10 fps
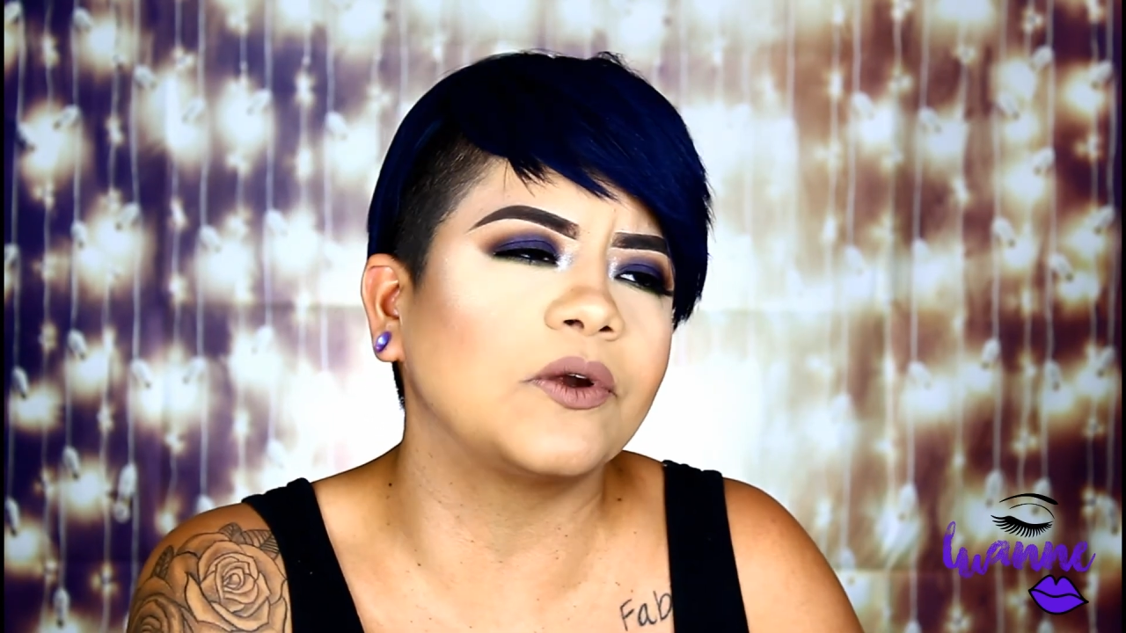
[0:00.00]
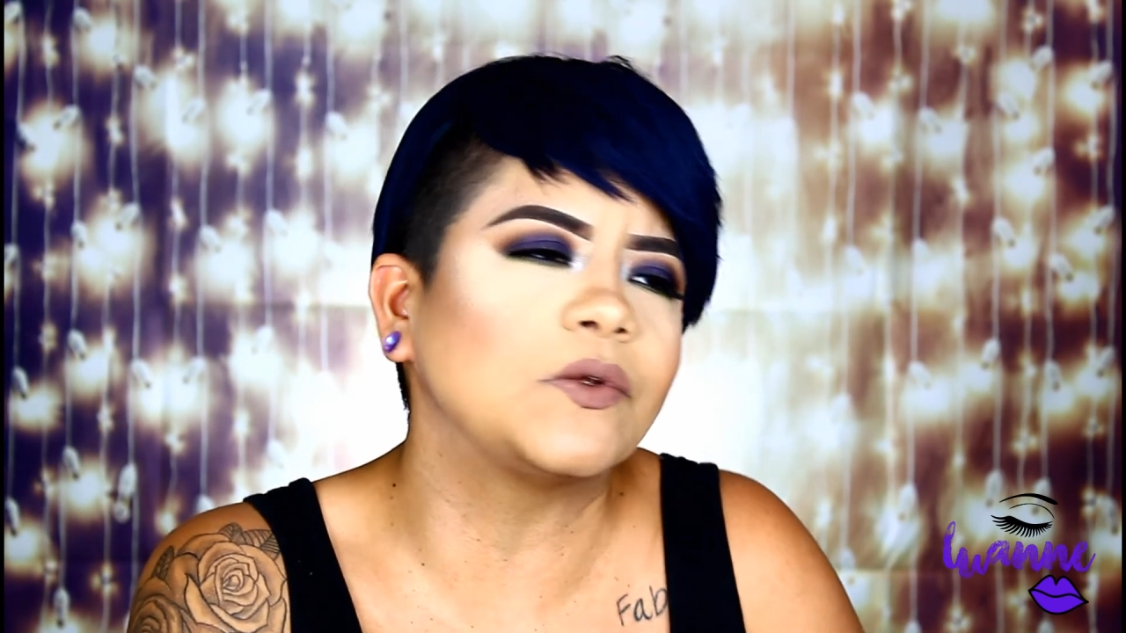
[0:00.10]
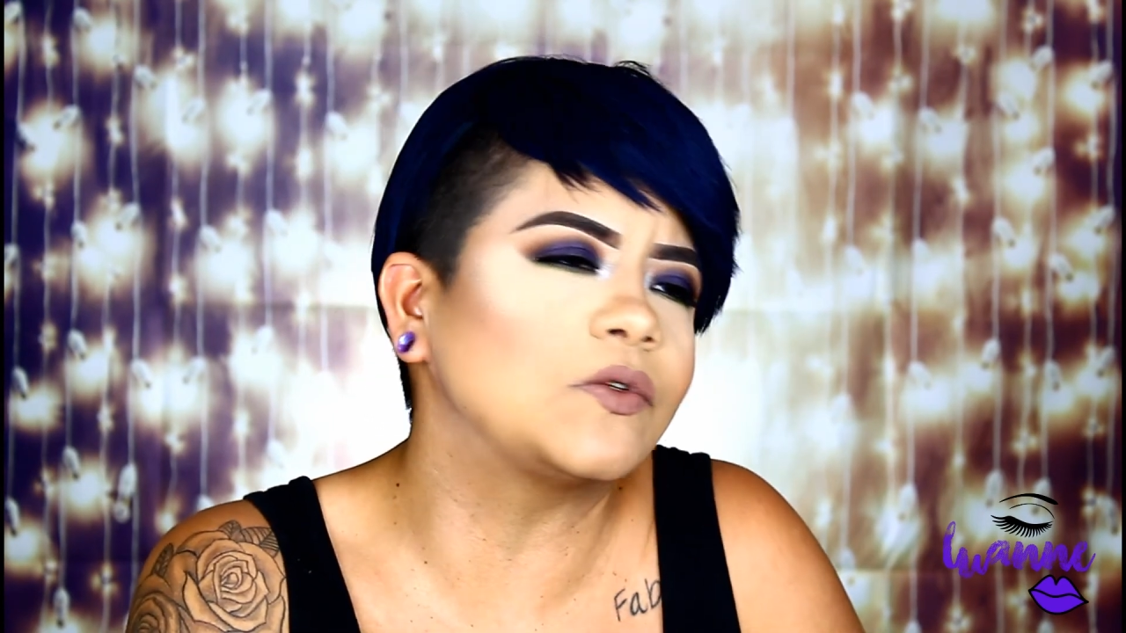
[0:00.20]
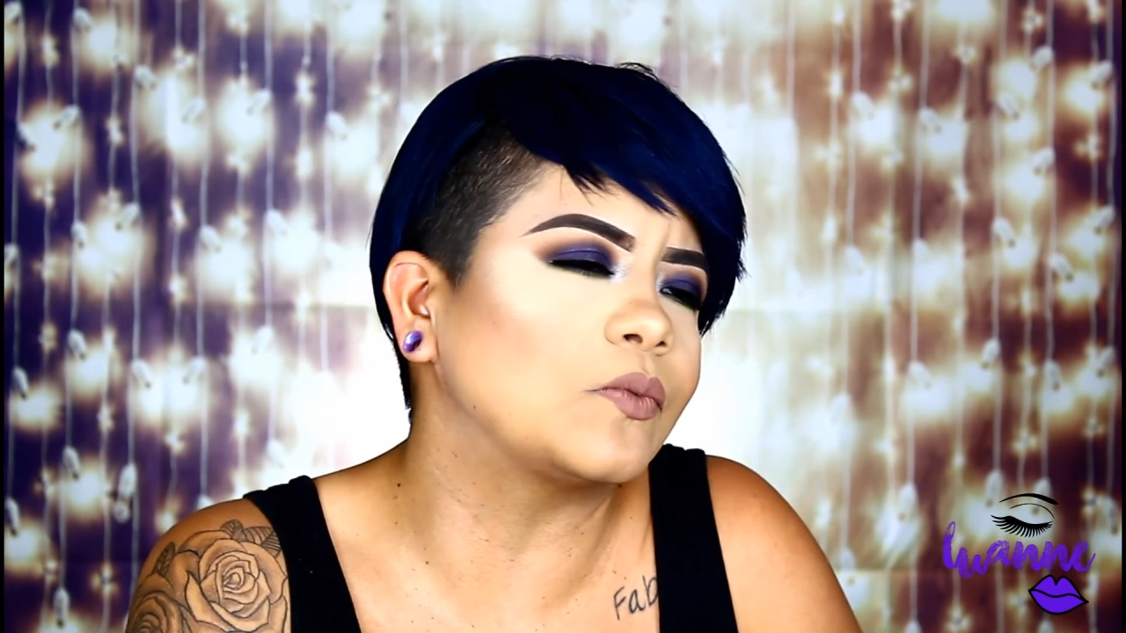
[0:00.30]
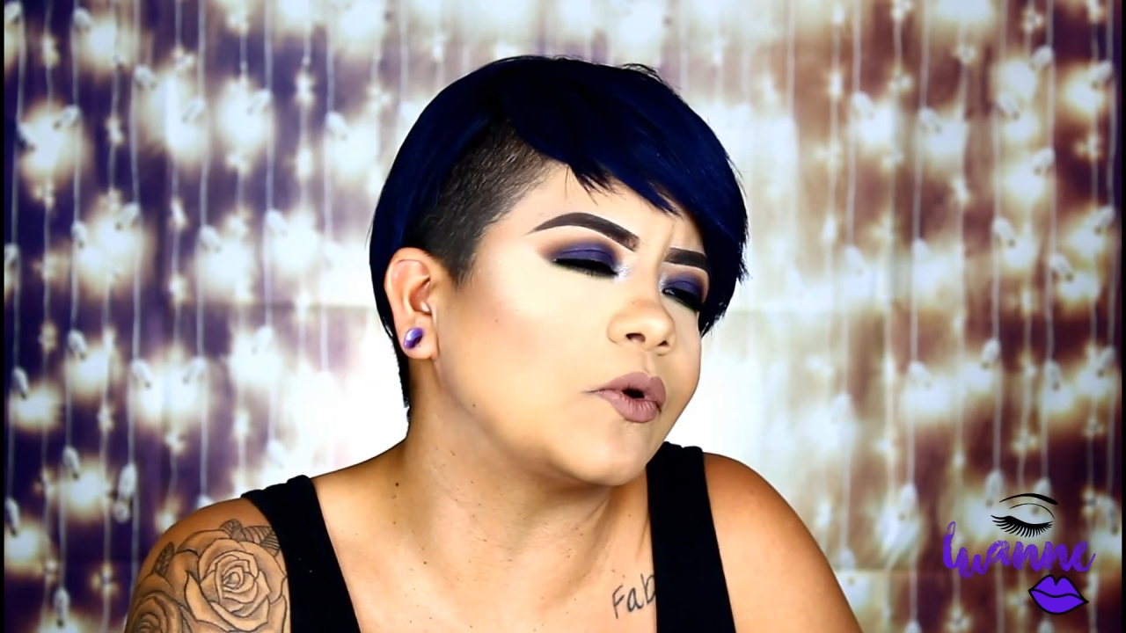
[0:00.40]

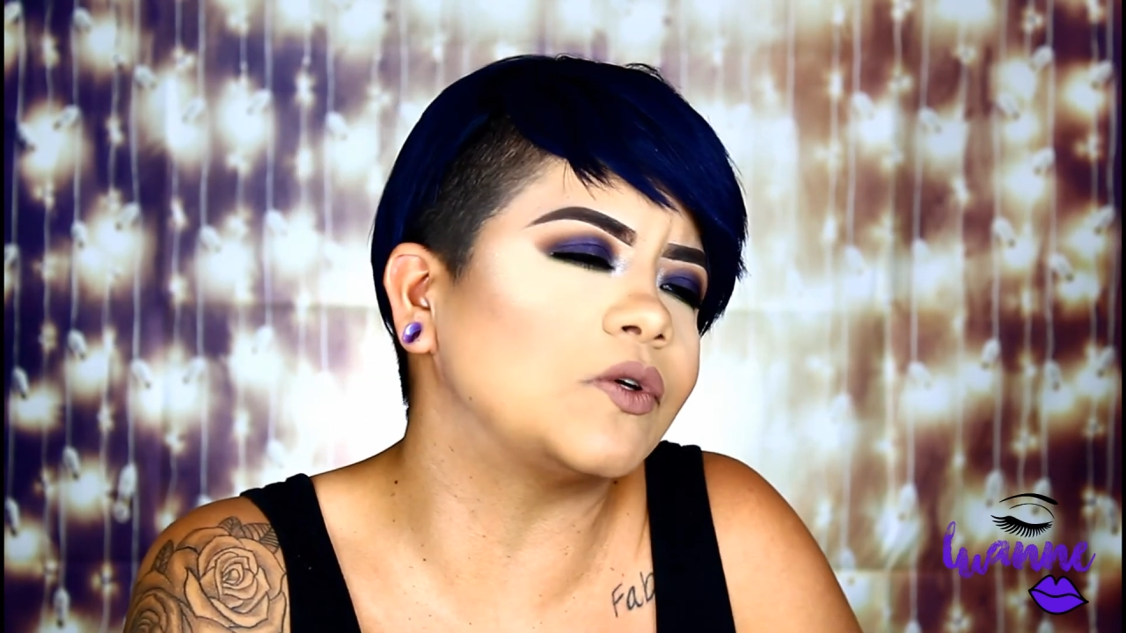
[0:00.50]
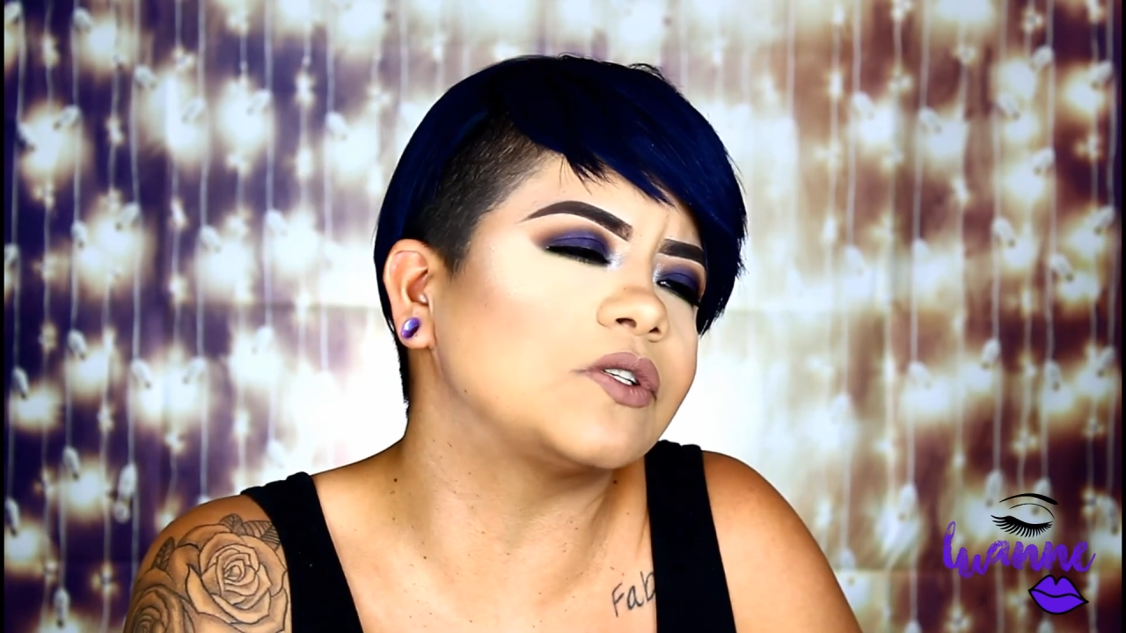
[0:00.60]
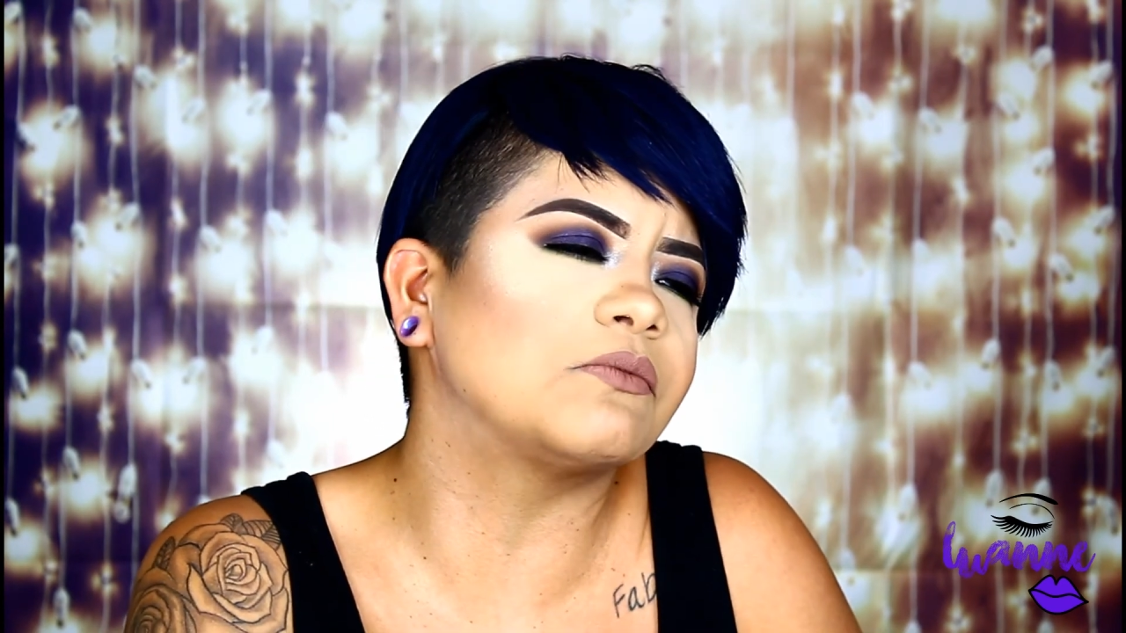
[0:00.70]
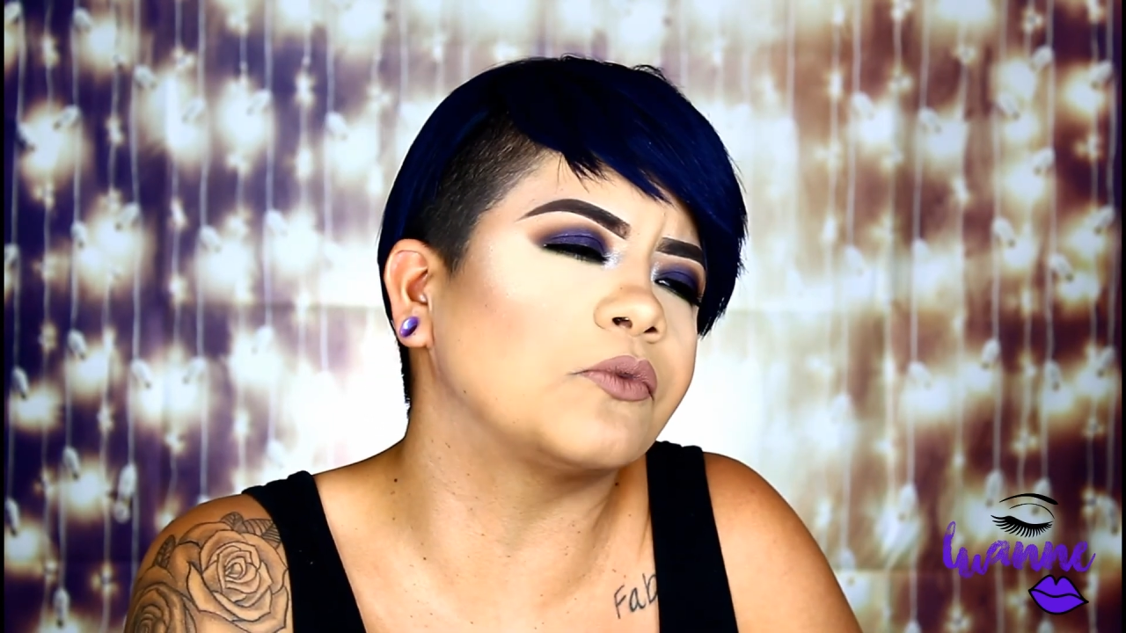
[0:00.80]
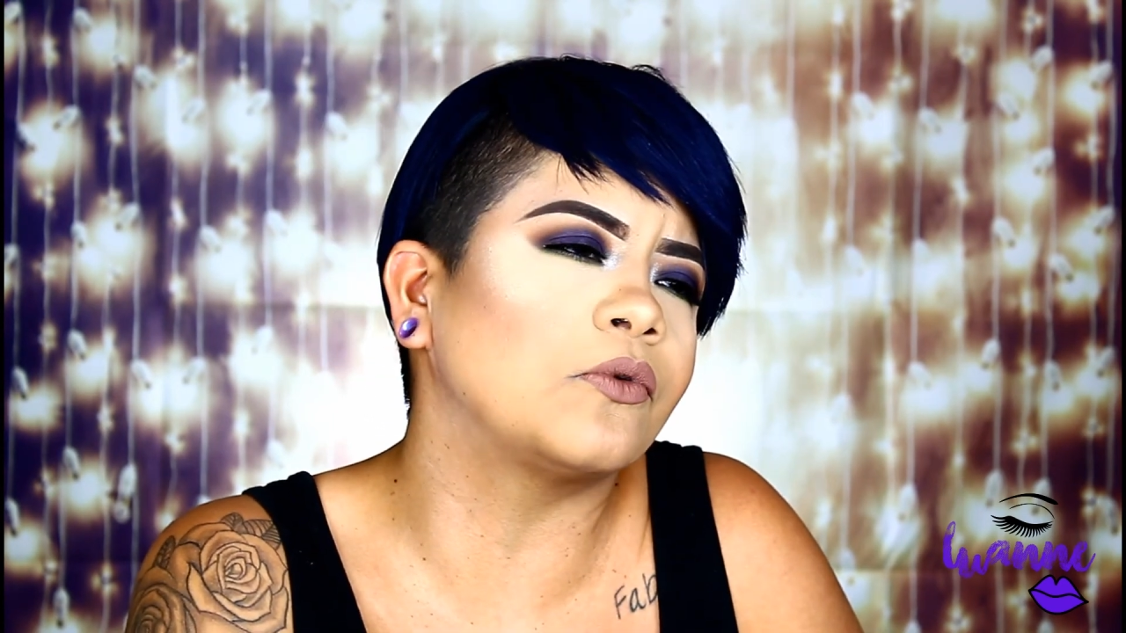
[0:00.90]
super
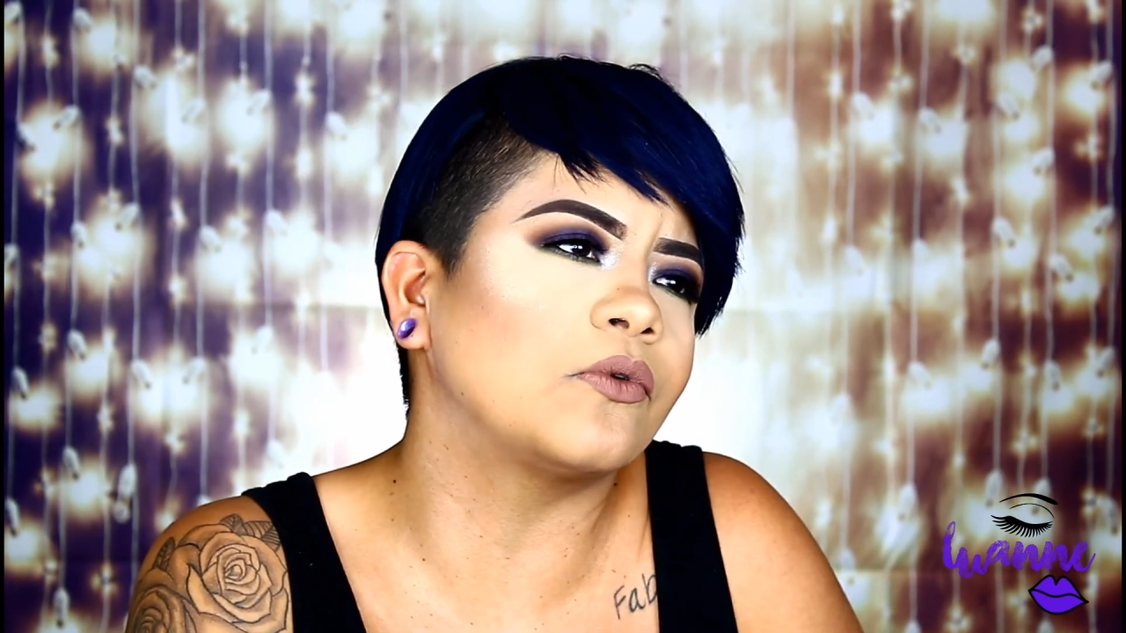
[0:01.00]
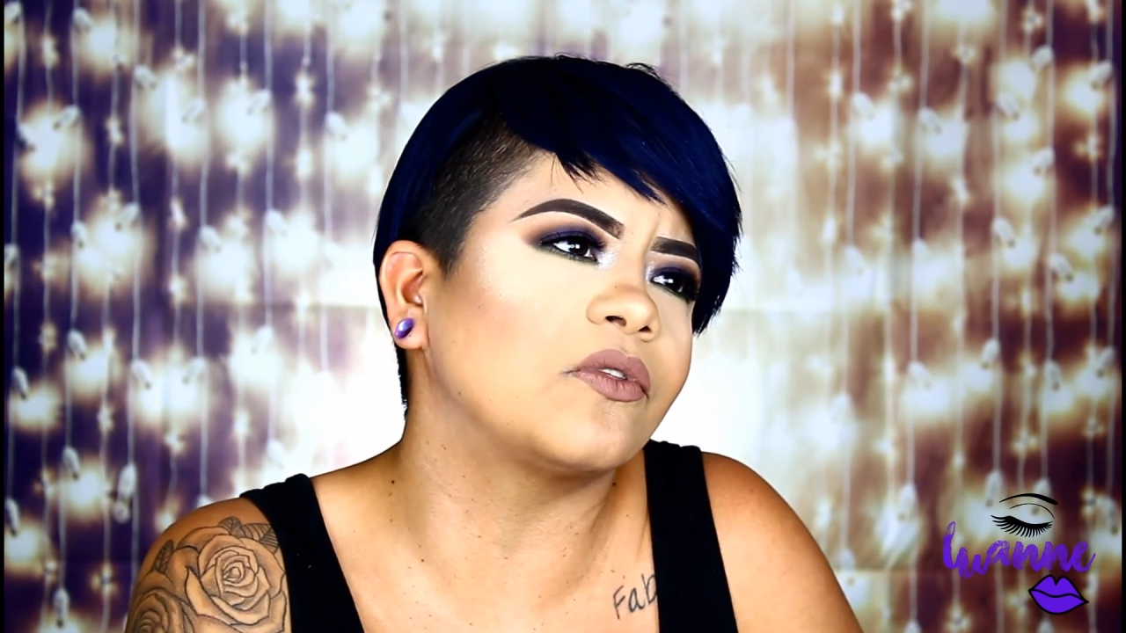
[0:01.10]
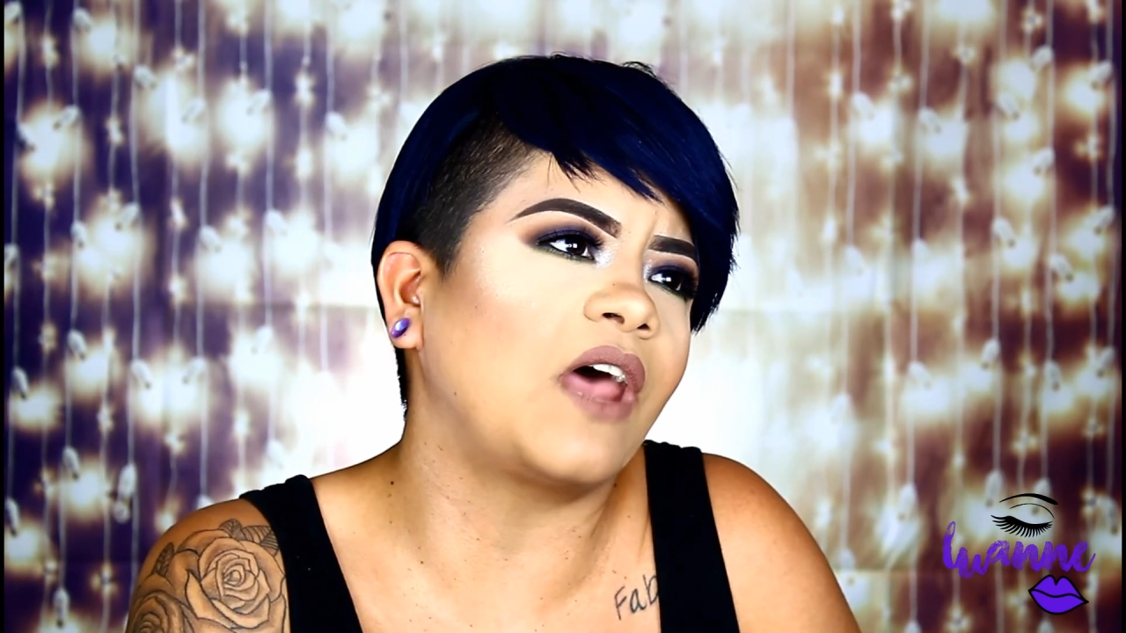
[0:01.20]
smooth.